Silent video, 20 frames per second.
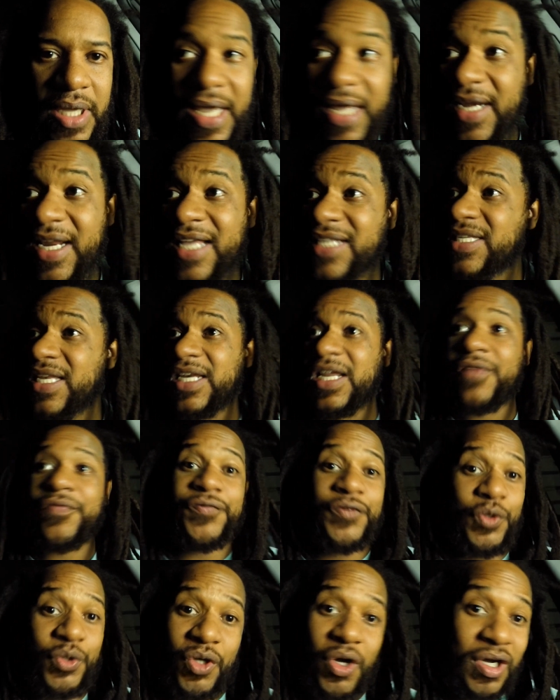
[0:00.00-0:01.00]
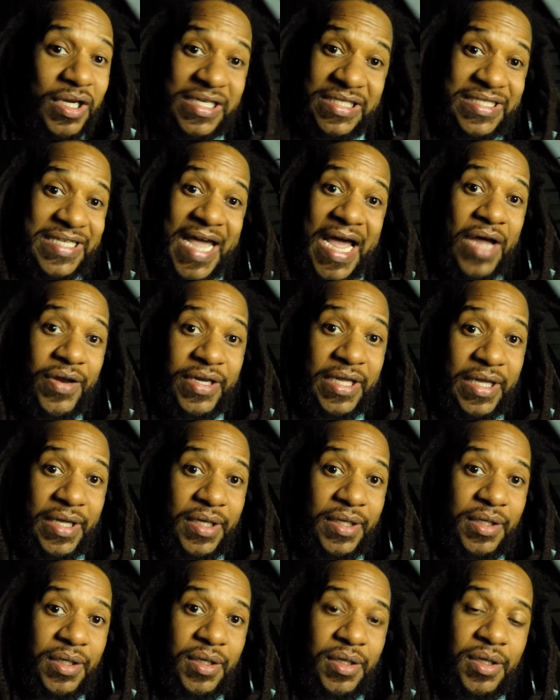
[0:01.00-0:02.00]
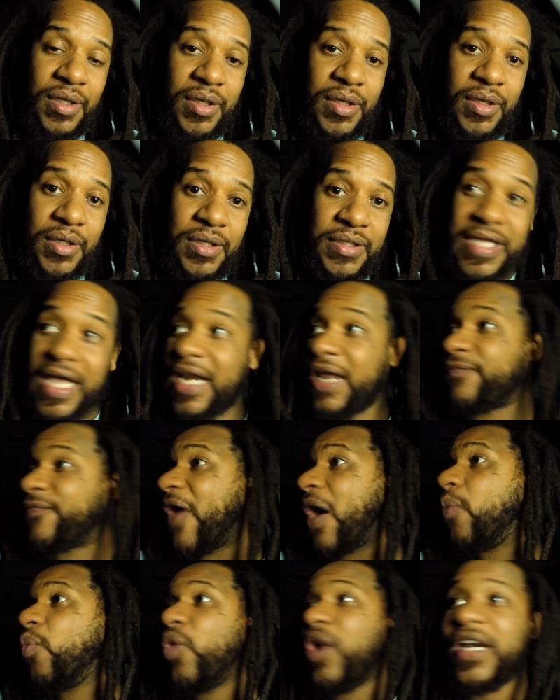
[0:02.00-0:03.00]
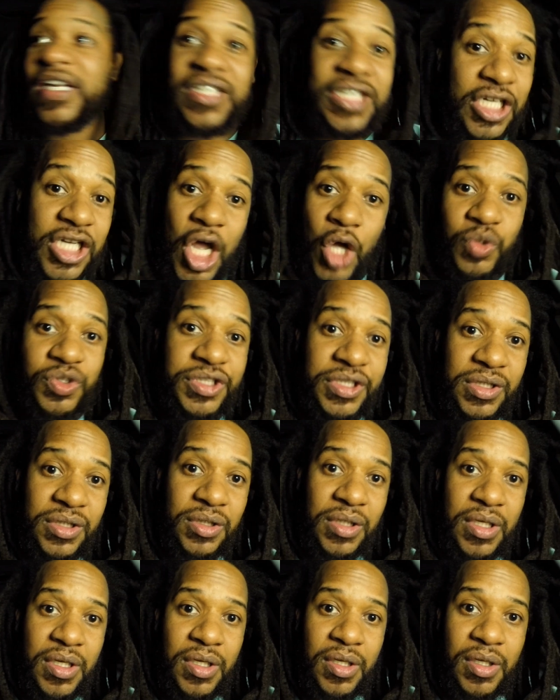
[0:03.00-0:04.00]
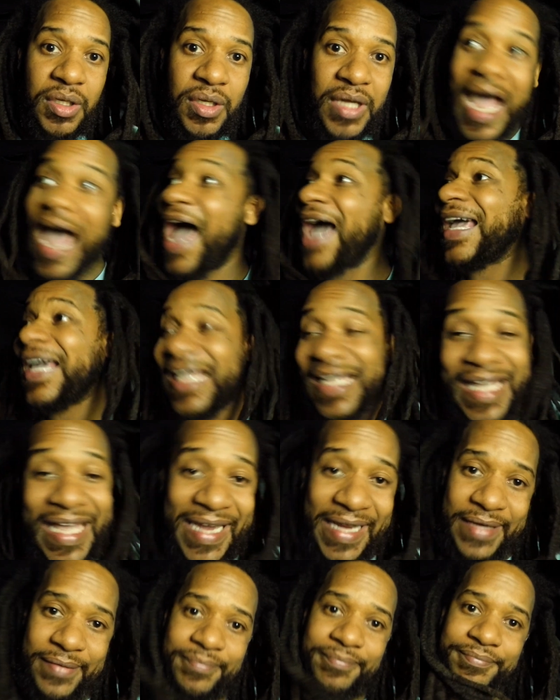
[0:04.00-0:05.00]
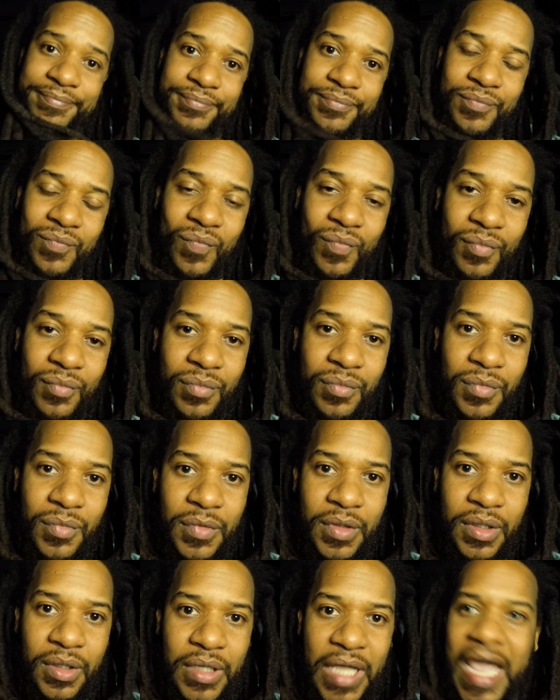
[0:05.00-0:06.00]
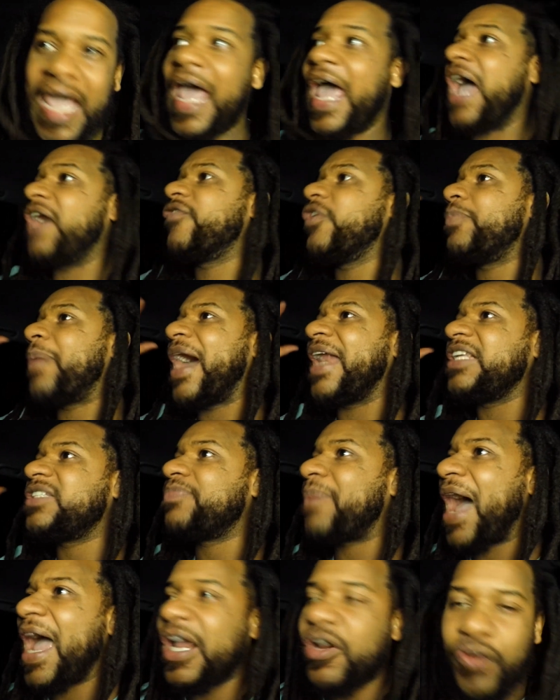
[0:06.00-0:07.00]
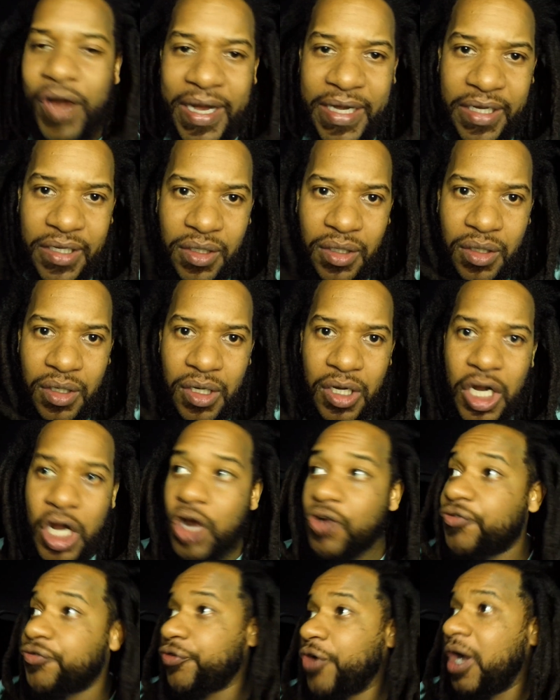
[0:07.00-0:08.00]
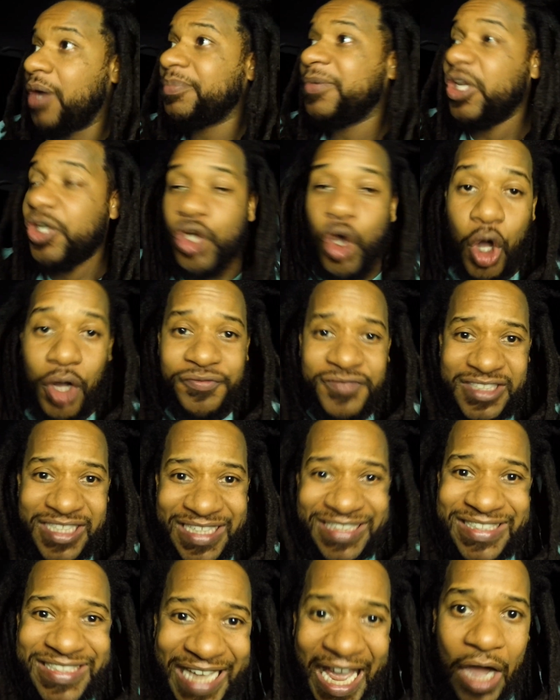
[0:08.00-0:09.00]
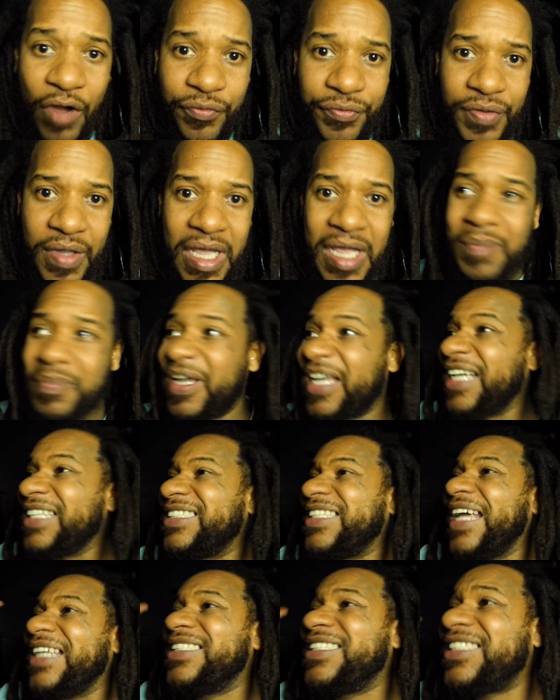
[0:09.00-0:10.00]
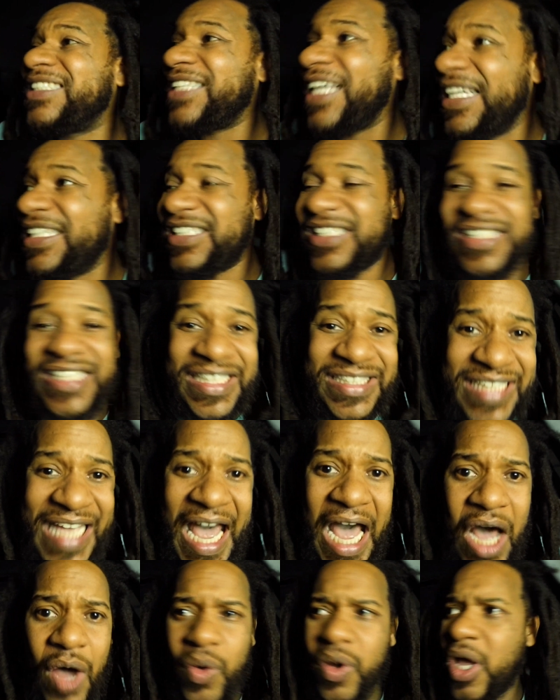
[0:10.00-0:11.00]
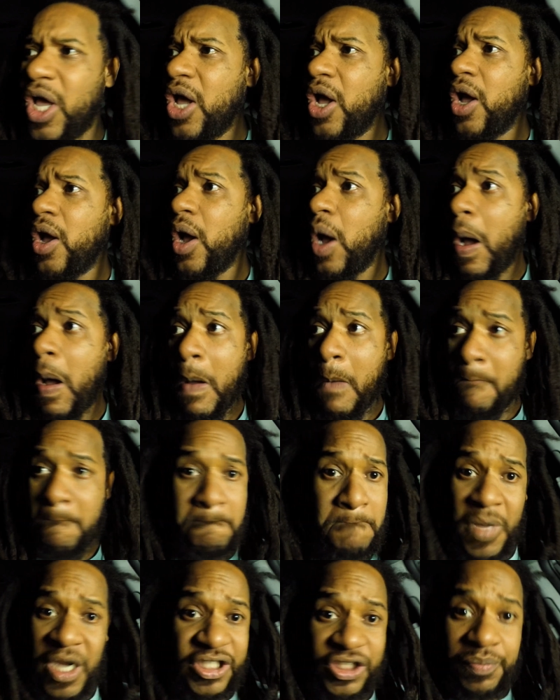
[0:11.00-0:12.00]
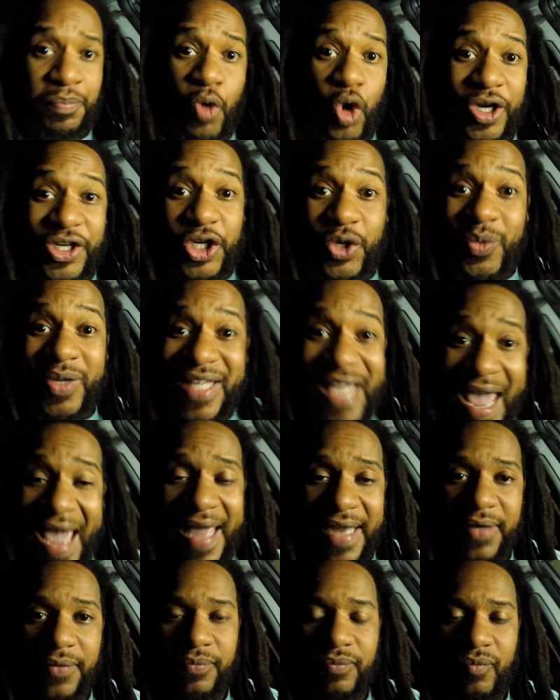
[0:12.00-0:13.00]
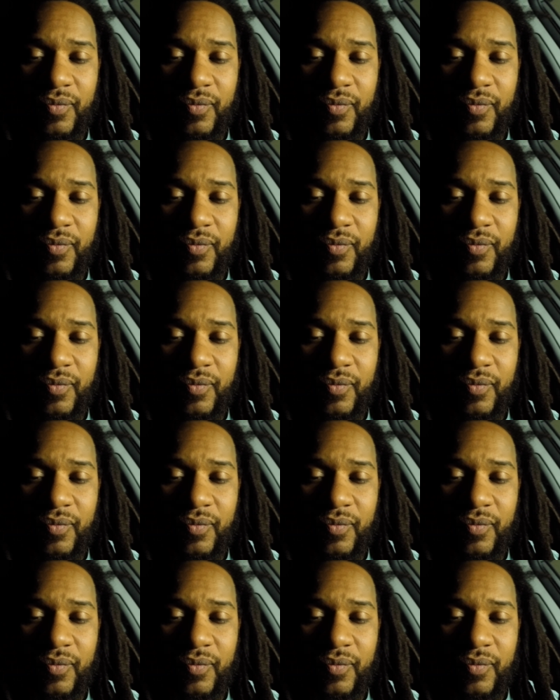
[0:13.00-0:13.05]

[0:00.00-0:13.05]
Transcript: And there's enough New Yorkers down here that if I wanted the culture, I could get it. Everybody's migrating from the north to the south because they see just how much more you get.